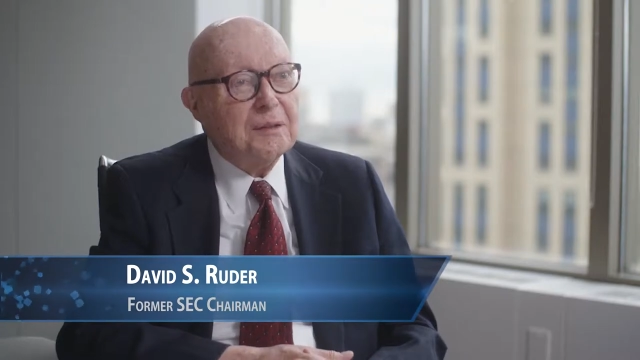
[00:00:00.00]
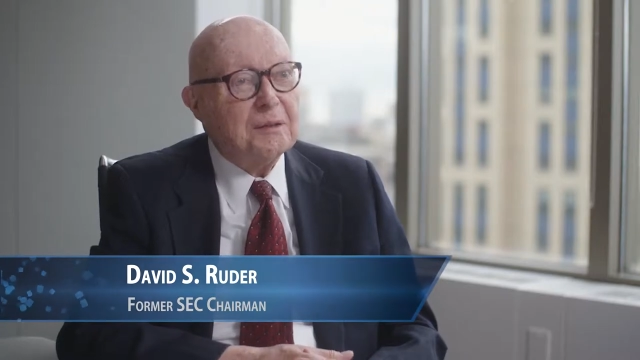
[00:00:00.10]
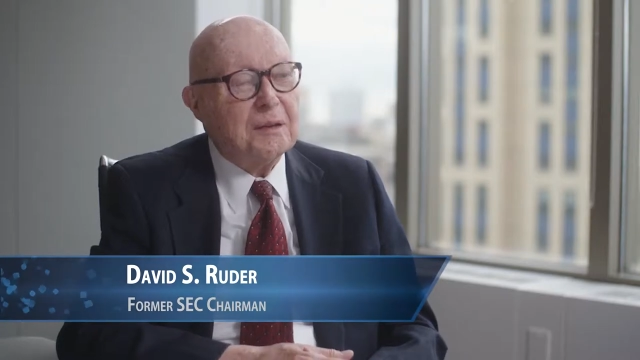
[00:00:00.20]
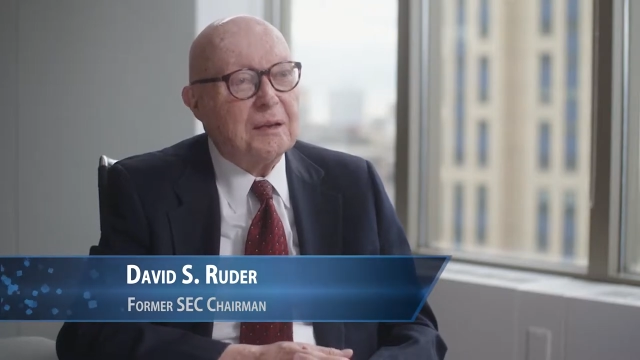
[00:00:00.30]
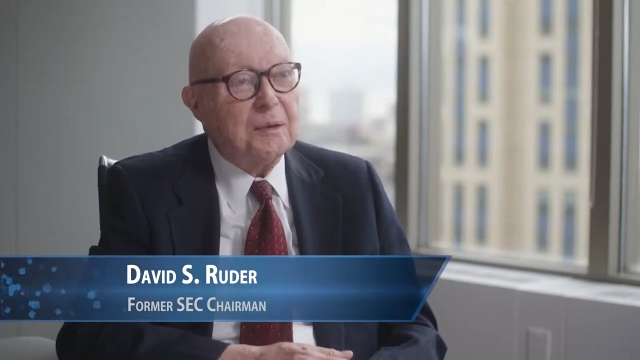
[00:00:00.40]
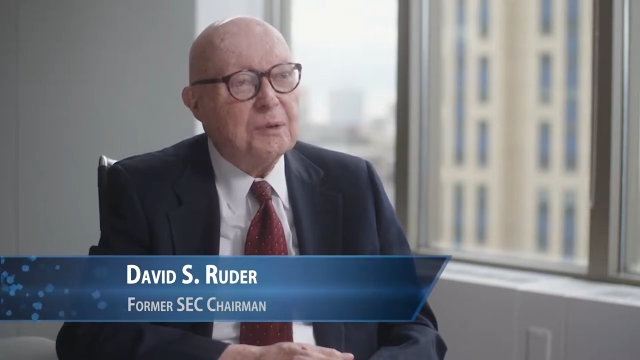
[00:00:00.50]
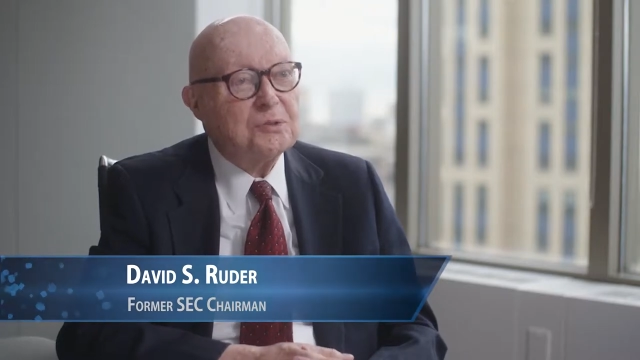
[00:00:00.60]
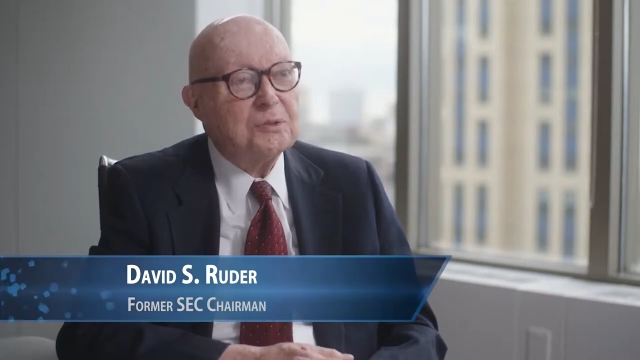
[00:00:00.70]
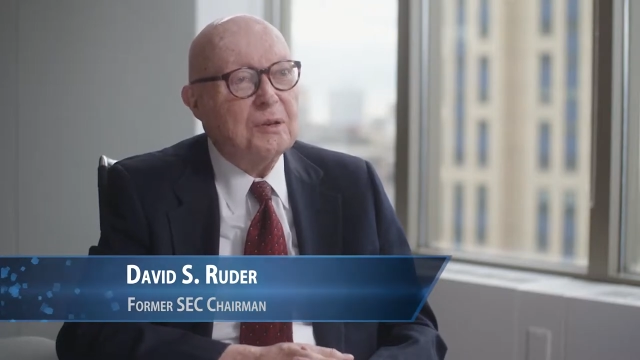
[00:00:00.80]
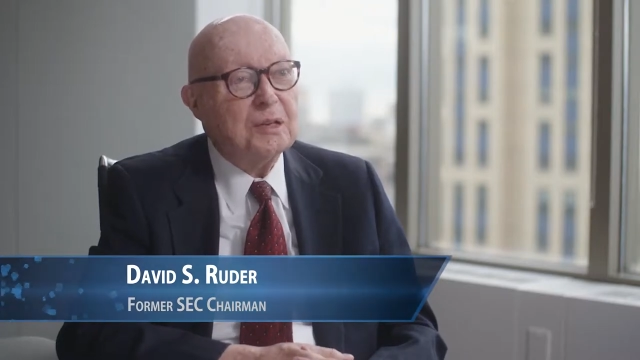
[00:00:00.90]
at the
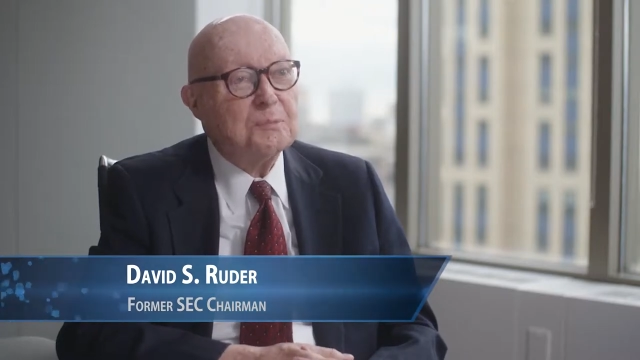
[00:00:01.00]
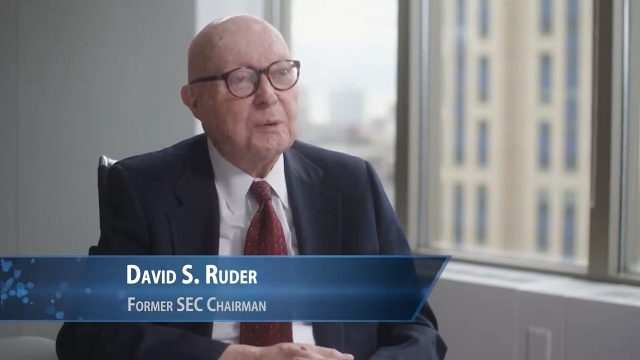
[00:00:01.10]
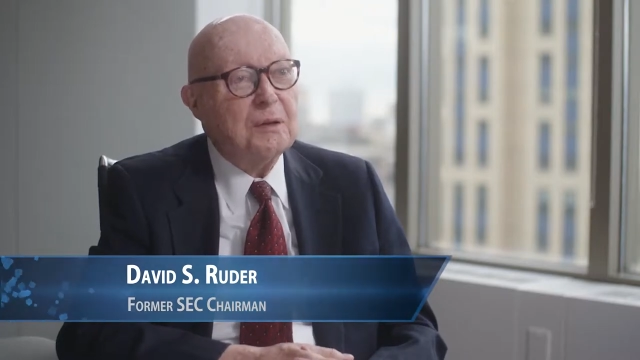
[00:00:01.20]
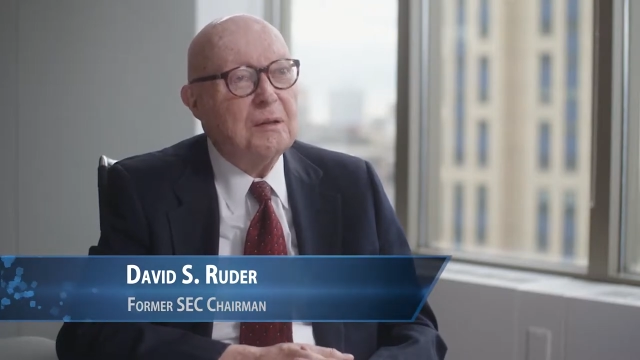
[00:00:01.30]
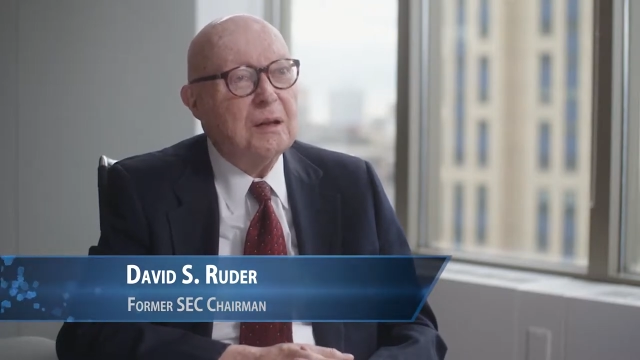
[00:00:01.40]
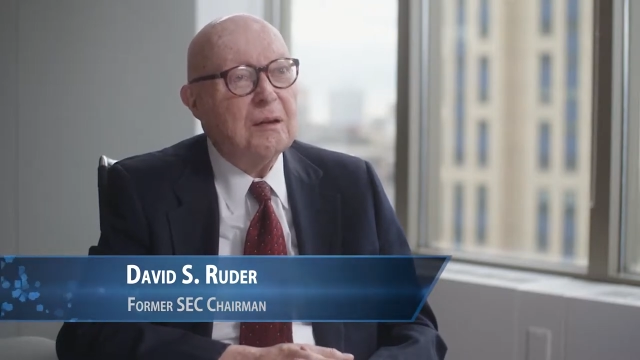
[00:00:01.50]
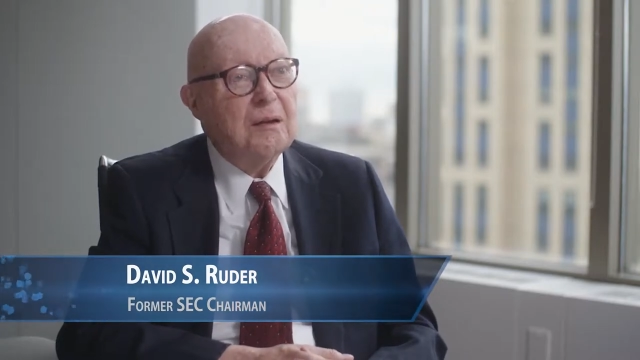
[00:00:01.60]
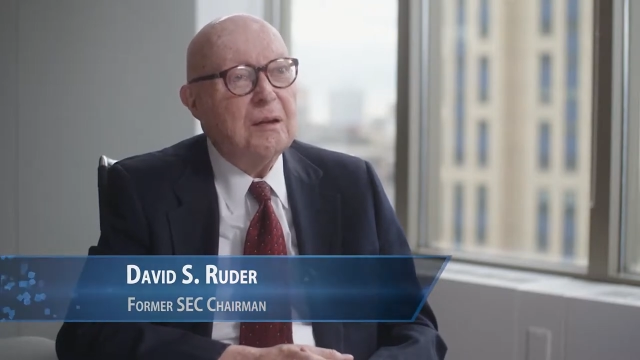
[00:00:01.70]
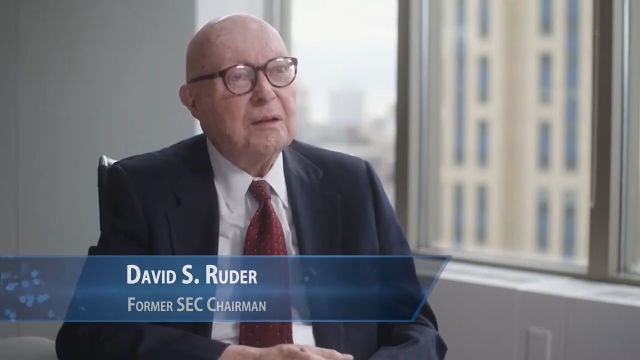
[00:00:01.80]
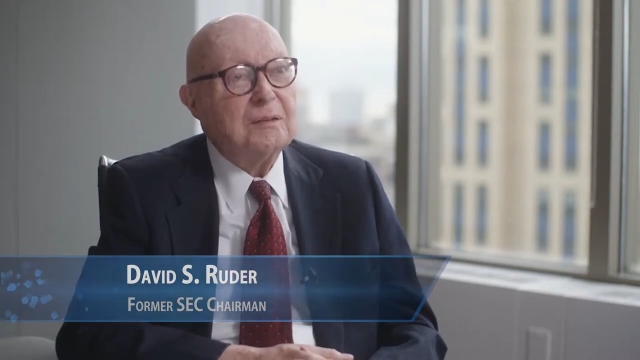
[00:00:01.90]
commission has been
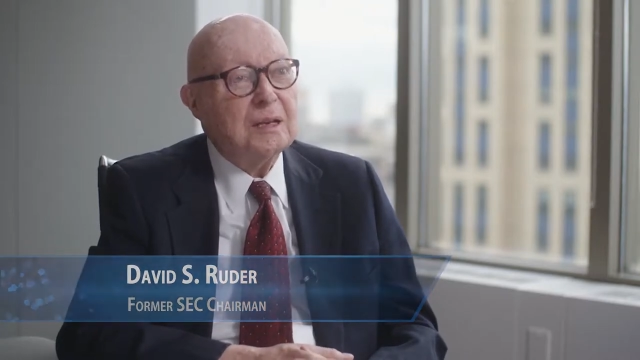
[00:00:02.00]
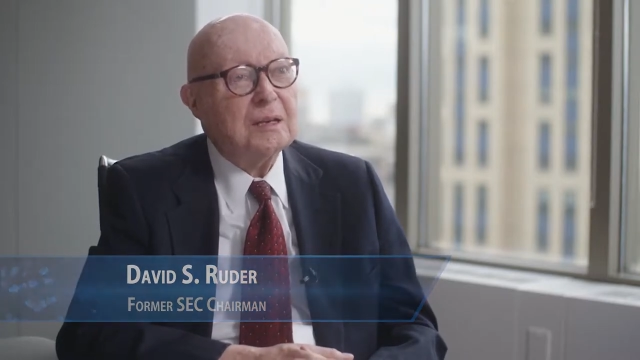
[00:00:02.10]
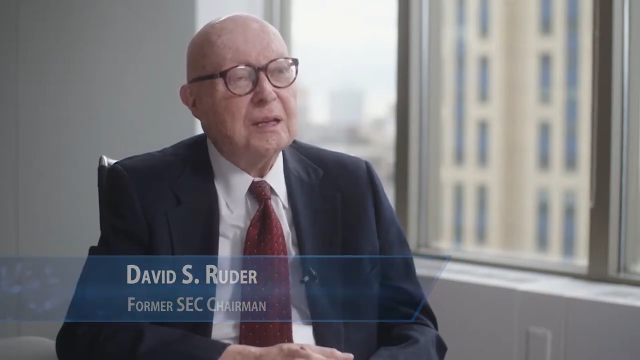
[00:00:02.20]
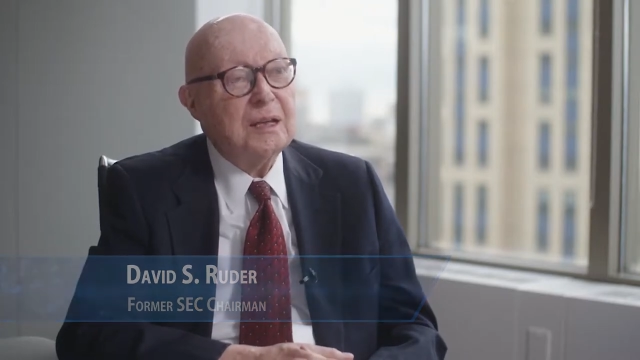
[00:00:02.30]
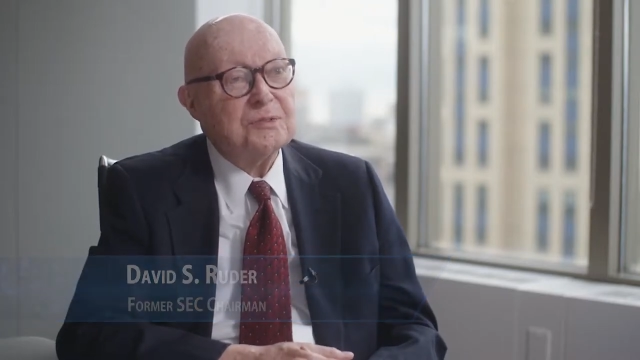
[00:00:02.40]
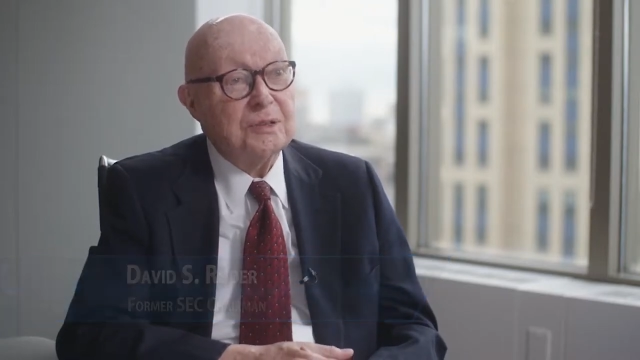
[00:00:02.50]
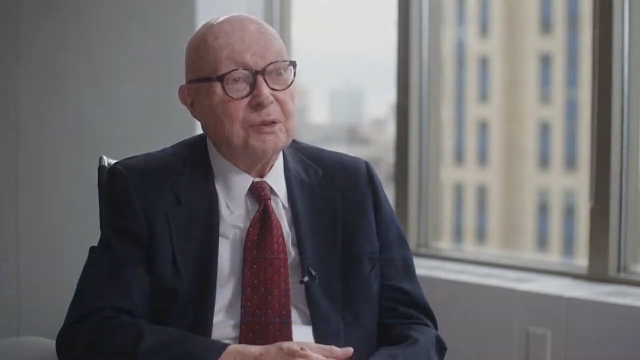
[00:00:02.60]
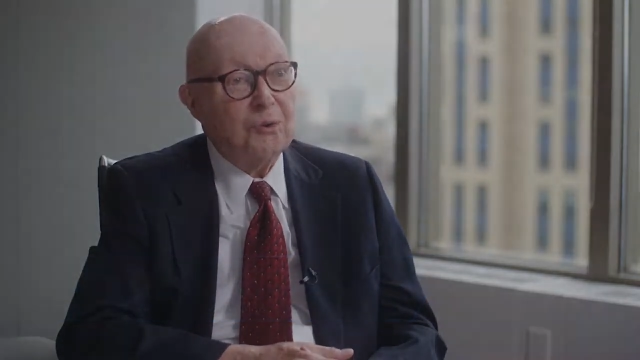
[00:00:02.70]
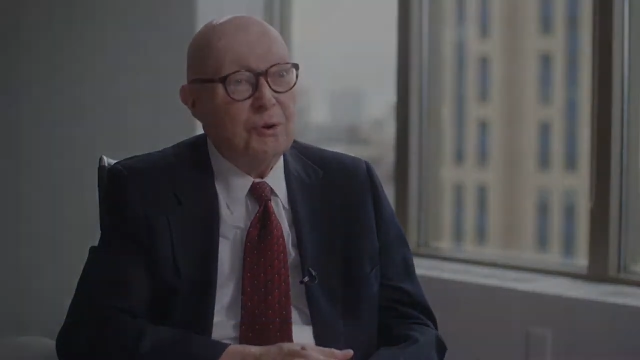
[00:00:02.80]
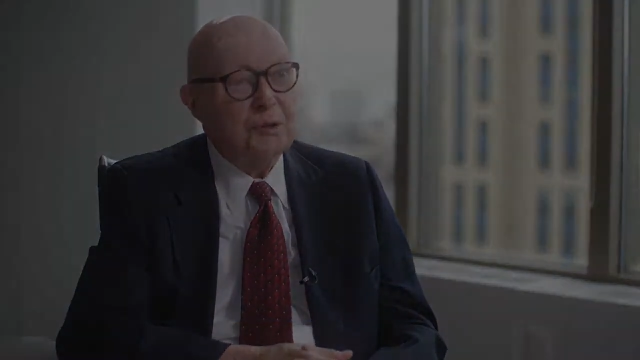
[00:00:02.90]
their dedication and